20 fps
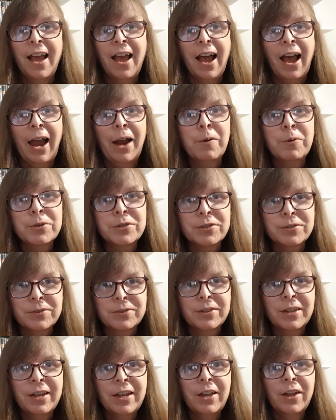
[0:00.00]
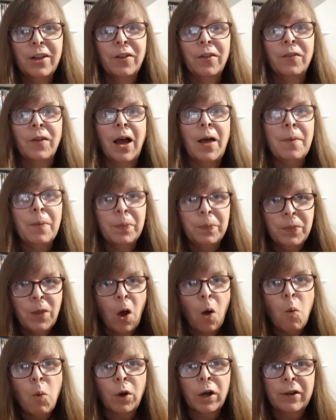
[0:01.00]
I was,
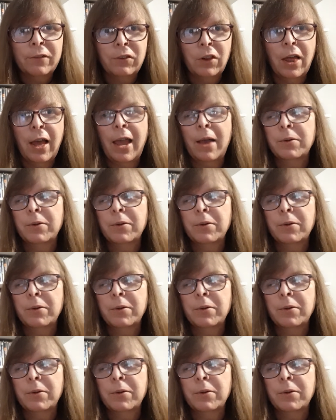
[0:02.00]
no word of a lie,